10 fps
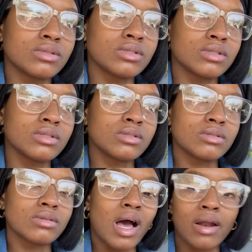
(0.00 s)
did.
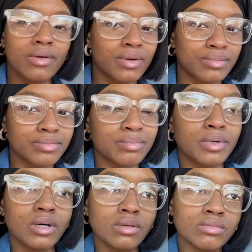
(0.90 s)
I don't know,
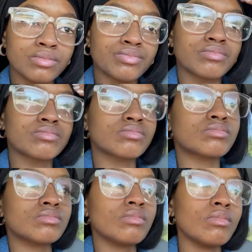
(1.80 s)
but
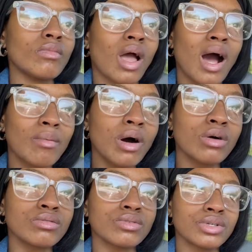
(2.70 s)
I'm
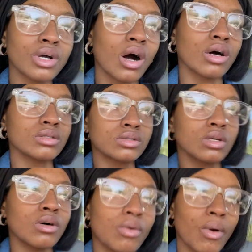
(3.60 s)
hungry, y'all.
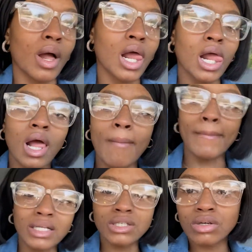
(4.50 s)
So
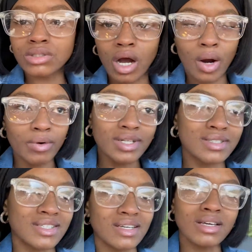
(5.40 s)
my toes are already
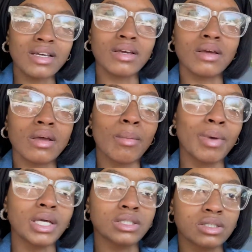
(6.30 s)
dead,
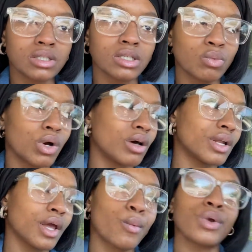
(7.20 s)
basically. Well,
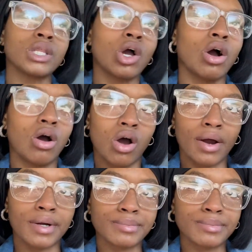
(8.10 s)
they really are.